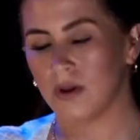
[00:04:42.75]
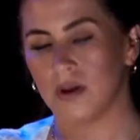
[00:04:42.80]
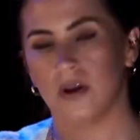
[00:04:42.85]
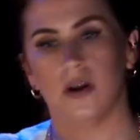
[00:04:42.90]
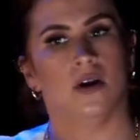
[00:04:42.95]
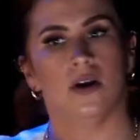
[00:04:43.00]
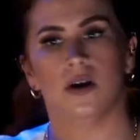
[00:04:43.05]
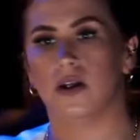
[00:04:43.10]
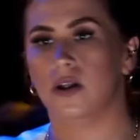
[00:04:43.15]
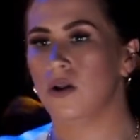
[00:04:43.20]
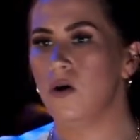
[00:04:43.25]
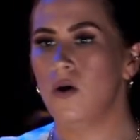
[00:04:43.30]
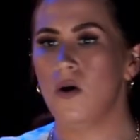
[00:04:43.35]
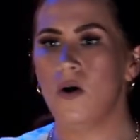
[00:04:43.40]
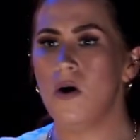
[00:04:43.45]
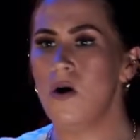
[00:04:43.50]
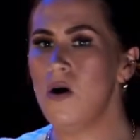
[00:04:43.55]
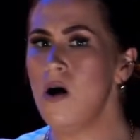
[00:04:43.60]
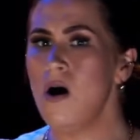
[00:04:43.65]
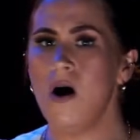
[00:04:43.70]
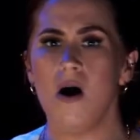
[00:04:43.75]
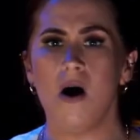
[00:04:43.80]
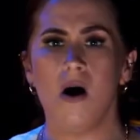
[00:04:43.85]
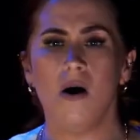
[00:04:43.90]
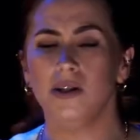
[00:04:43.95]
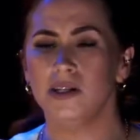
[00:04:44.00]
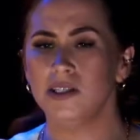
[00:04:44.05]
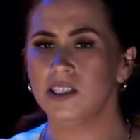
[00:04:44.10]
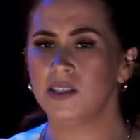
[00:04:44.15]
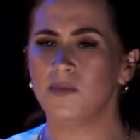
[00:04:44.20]
And oh,
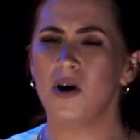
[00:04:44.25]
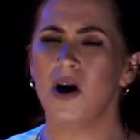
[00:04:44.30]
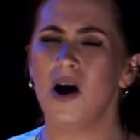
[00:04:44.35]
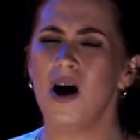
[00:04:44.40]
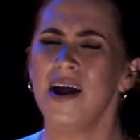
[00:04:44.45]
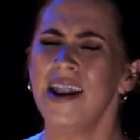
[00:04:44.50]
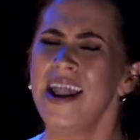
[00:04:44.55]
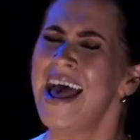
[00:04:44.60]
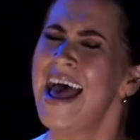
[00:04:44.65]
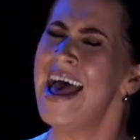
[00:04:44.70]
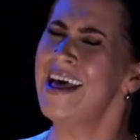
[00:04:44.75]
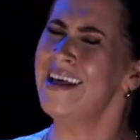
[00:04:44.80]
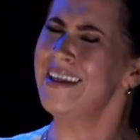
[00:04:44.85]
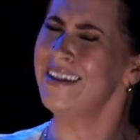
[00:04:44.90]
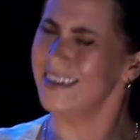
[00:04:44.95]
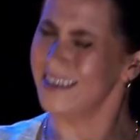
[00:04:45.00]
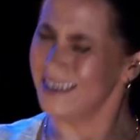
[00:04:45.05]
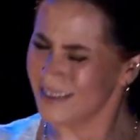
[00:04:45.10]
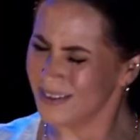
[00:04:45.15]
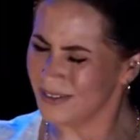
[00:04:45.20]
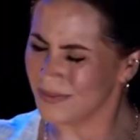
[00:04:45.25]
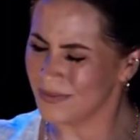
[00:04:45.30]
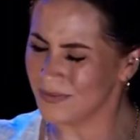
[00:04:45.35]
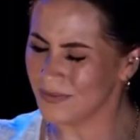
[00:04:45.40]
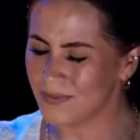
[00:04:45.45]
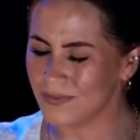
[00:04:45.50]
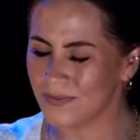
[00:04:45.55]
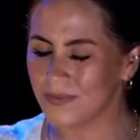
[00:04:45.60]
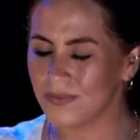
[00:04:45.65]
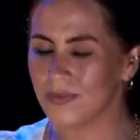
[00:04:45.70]
this morning
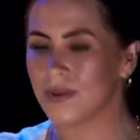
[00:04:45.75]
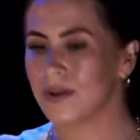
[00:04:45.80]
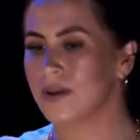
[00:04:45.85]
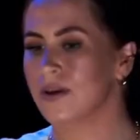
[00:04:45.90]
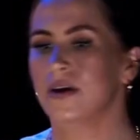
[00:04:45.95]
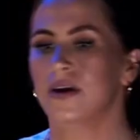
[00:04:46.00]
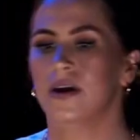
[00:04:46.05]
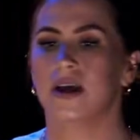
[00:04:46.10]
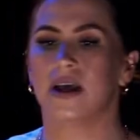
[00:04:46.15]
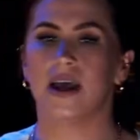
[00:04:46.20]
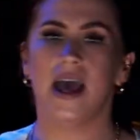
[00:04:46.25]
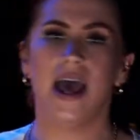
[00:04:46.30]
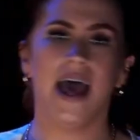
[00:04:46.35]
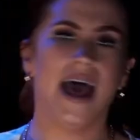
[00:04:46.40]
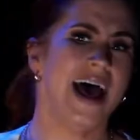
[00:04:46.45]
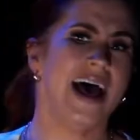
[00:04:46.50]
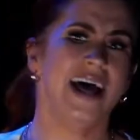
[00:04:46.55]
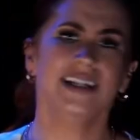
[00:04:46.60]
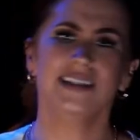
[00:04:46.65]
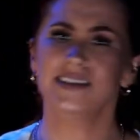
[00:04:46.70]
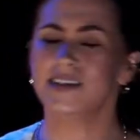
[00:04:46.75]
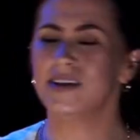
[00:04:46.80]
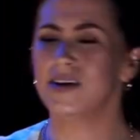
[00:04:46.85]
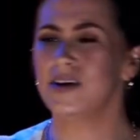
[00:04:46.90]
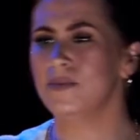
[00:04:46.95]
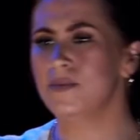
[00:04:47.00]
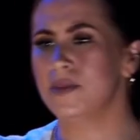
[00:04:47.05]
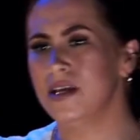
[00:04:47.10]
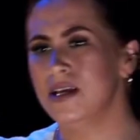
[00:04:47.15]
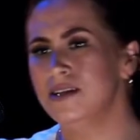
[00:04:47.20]
it had
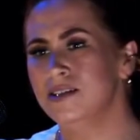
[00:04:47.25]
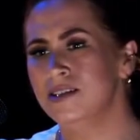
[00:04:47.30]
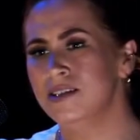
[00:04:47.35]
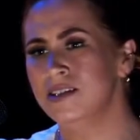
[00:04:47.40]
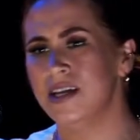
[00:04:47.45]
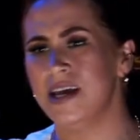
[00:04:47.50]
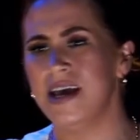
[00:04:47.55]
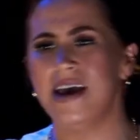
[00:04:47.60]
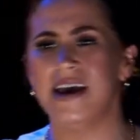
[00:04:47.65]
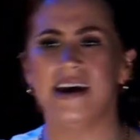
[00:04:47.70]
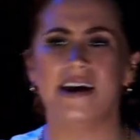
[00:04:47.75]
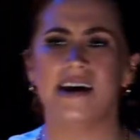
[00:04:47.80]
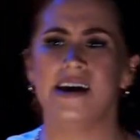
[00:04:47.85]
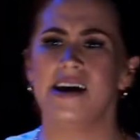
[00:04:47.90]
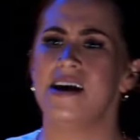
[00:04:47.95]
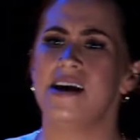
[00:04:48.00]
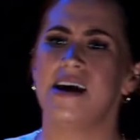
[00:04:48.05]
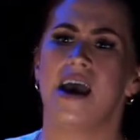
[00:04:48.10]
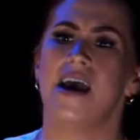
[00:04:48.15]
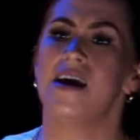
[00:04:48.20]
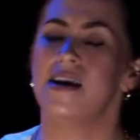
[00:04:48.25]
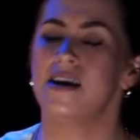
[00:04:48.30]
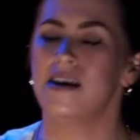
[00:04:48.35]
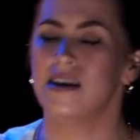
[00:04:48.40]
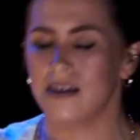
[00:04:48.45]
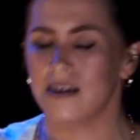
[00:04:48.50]
something to say.